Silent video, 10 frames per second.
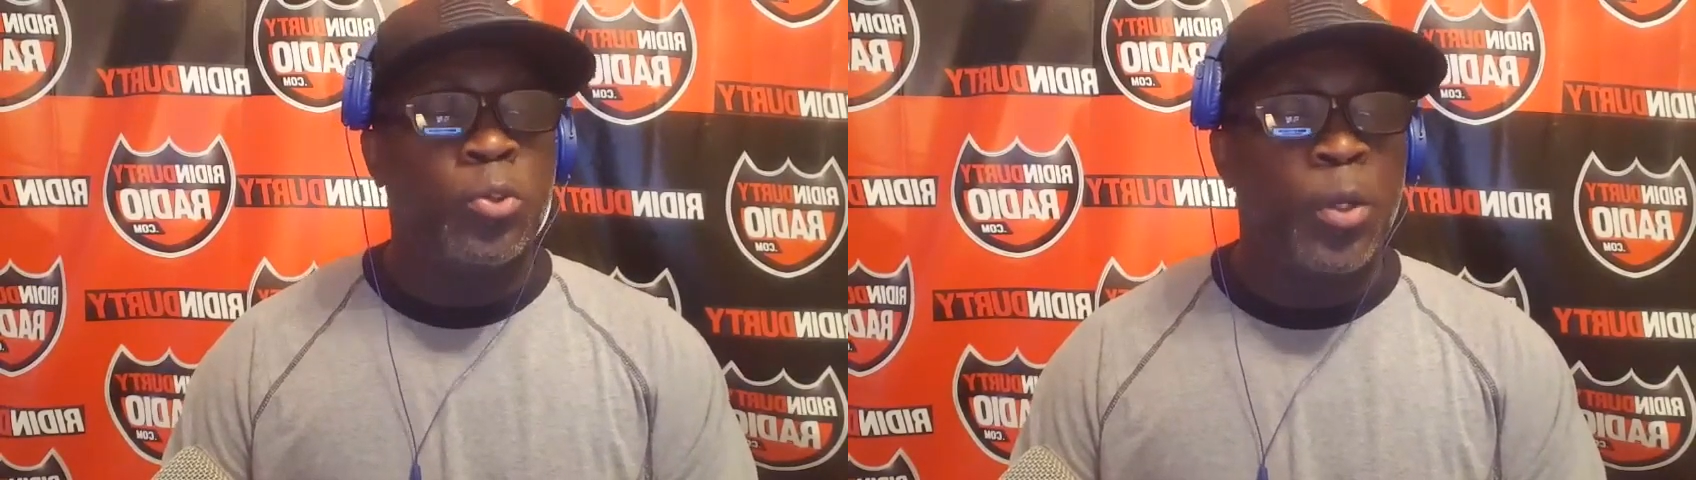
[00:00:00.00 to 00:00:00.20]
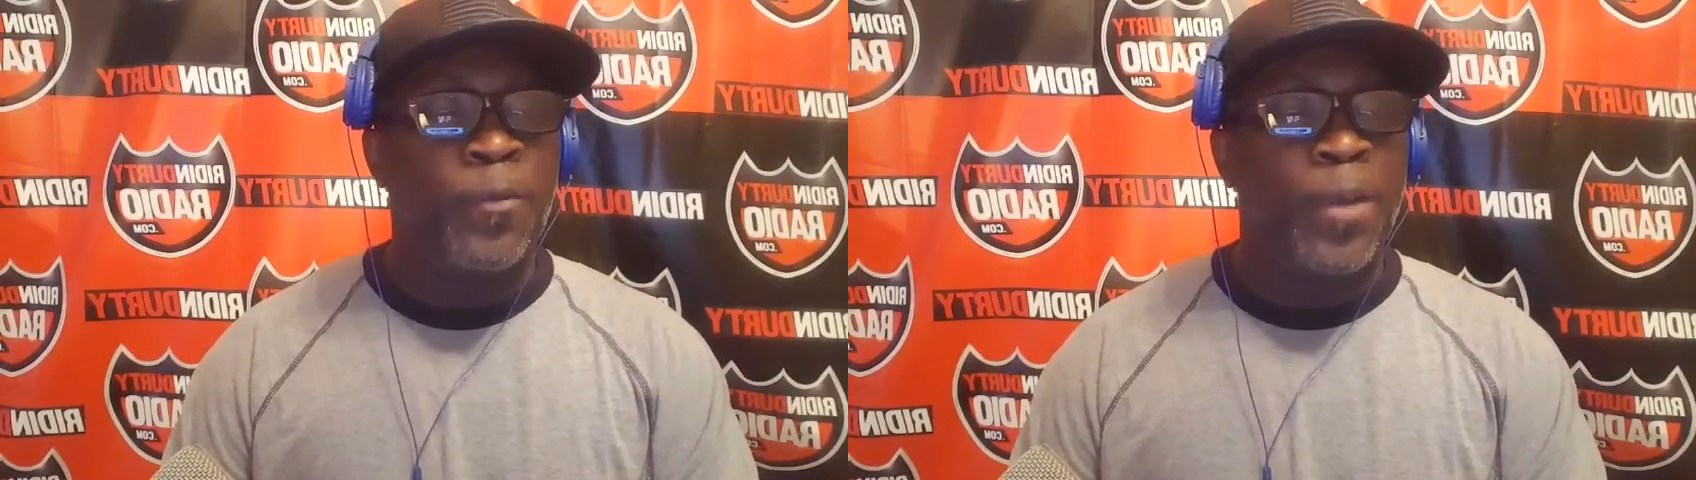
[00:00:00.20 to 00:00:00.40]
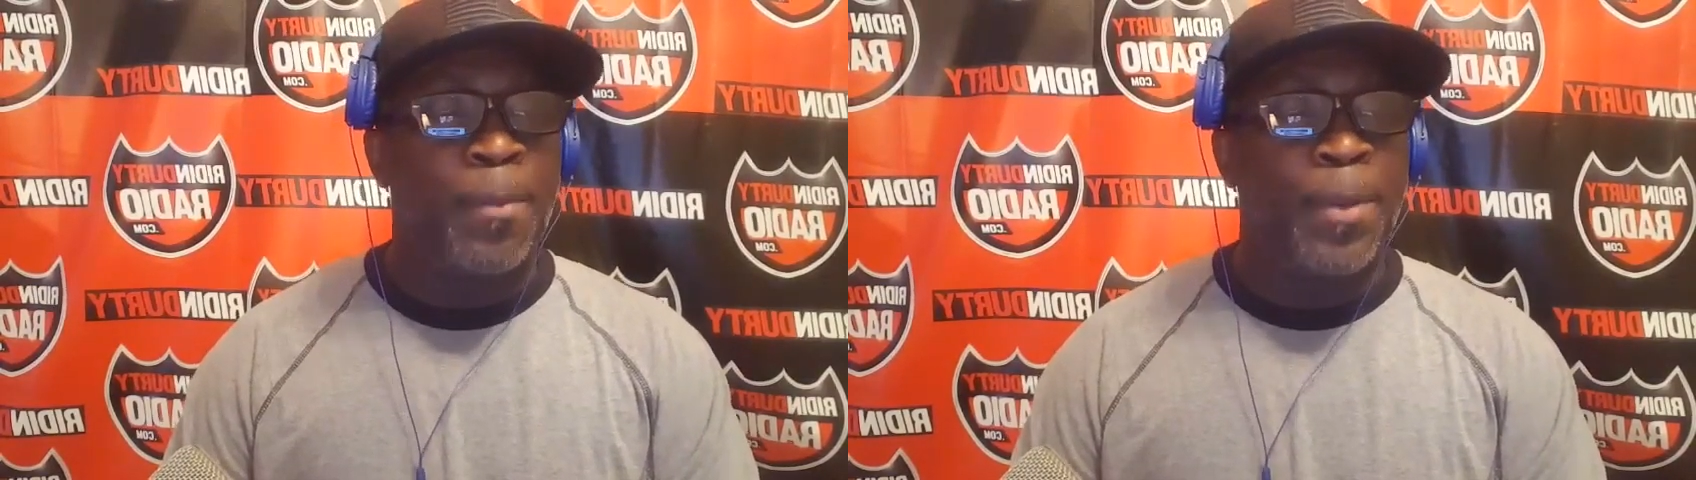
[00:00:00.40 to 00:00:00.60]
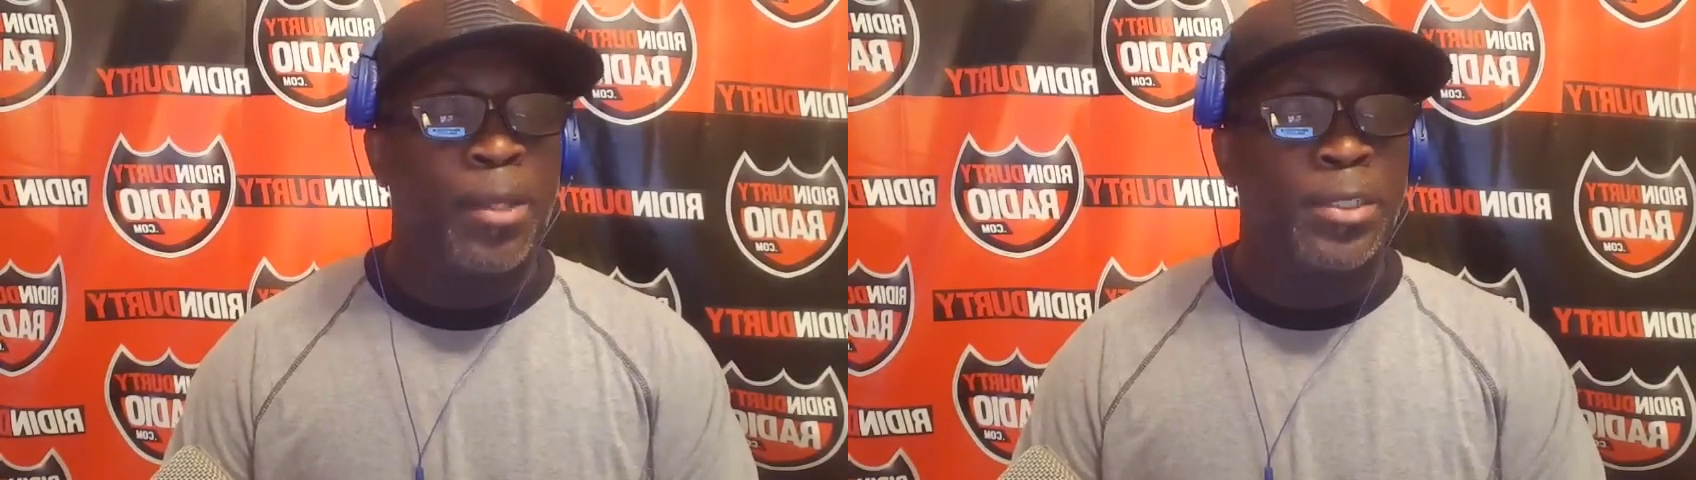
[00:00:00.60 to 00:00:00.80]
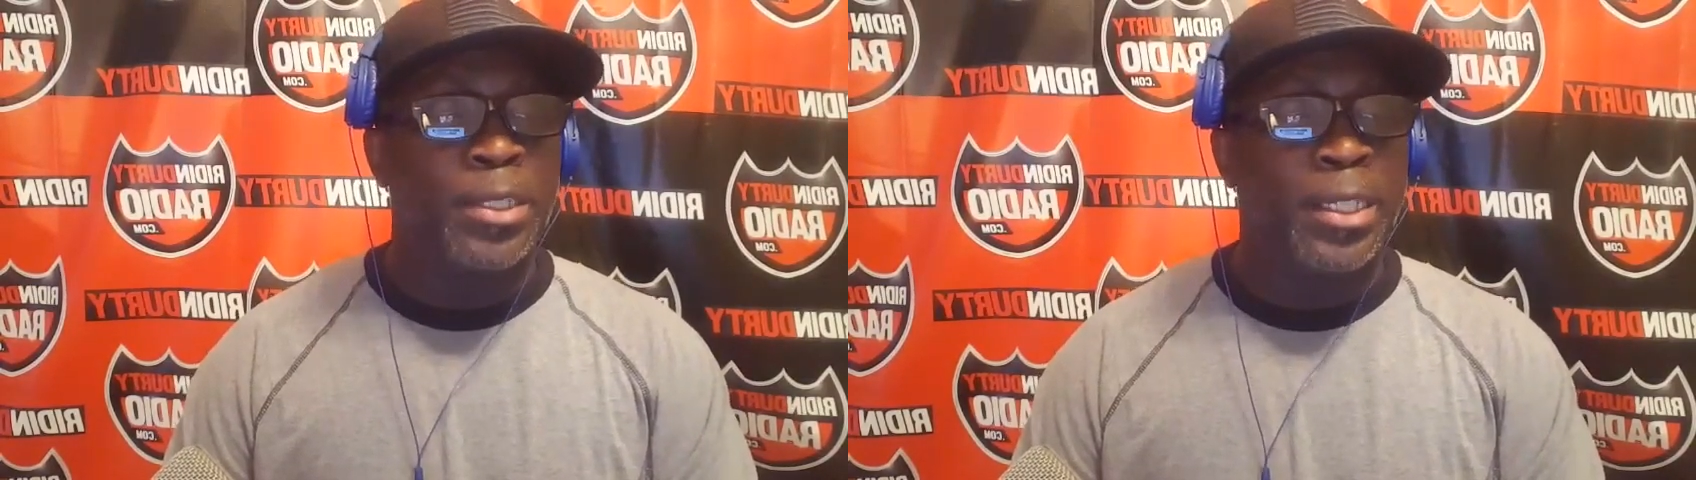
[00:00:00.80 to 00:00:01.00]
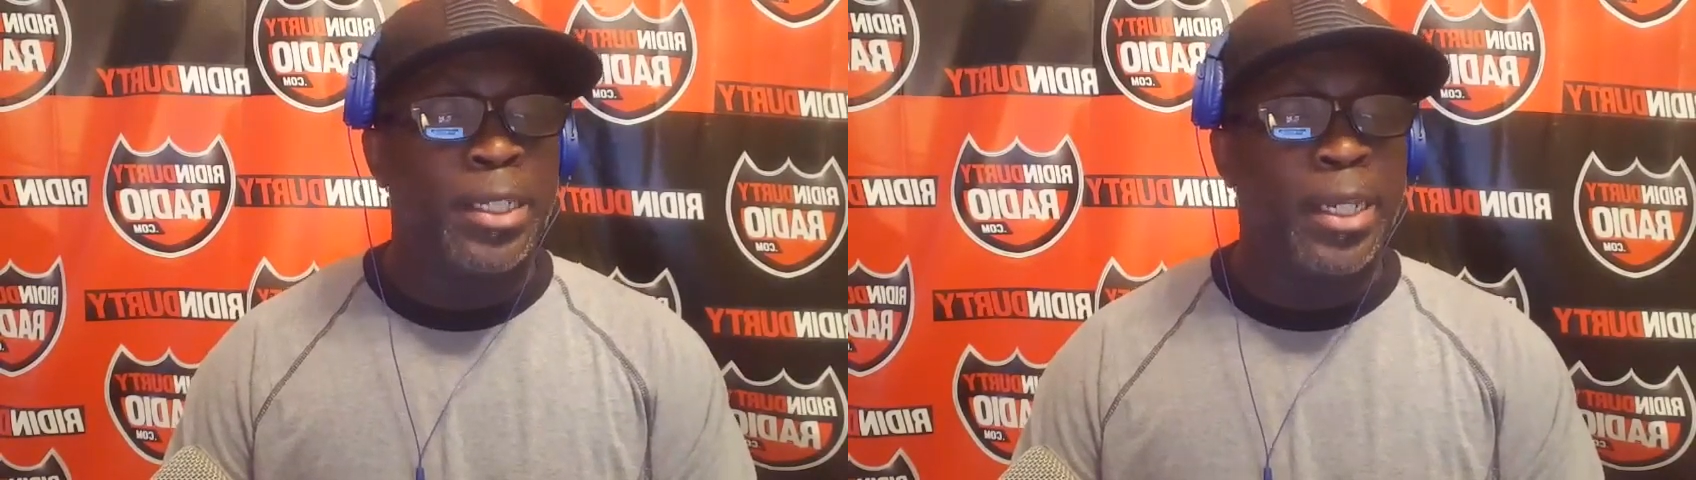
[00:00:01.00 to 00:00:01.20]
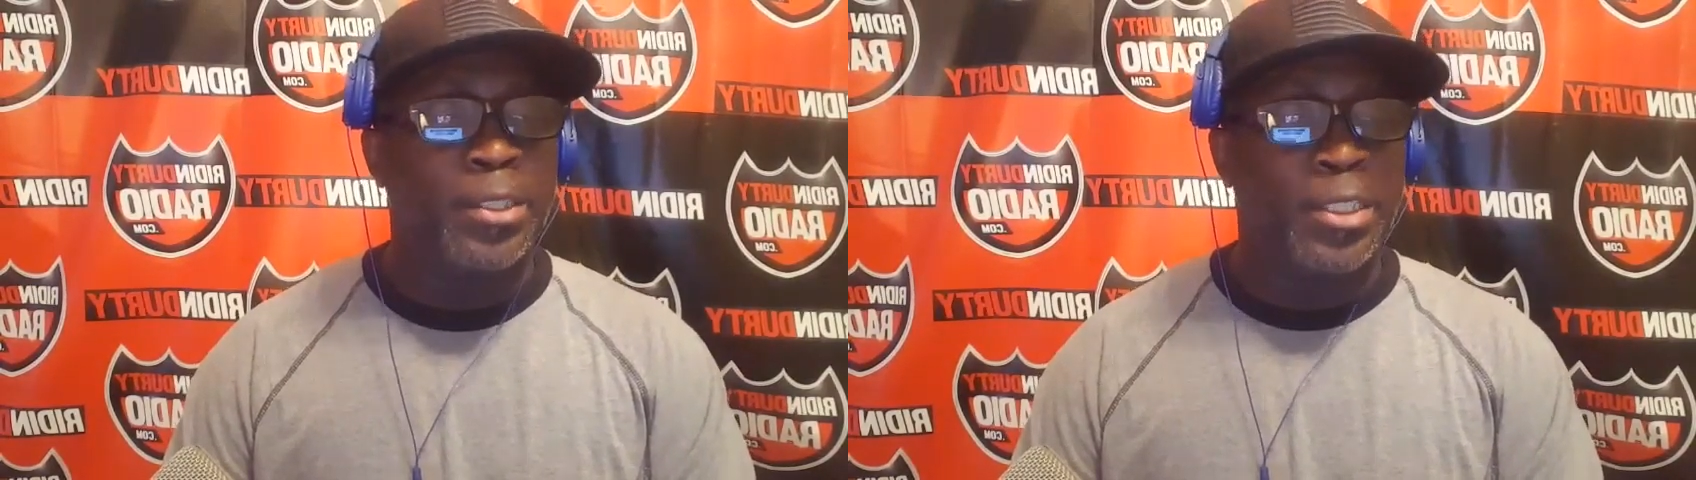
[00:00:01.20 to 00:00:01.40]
twenty-five pounds in ten days?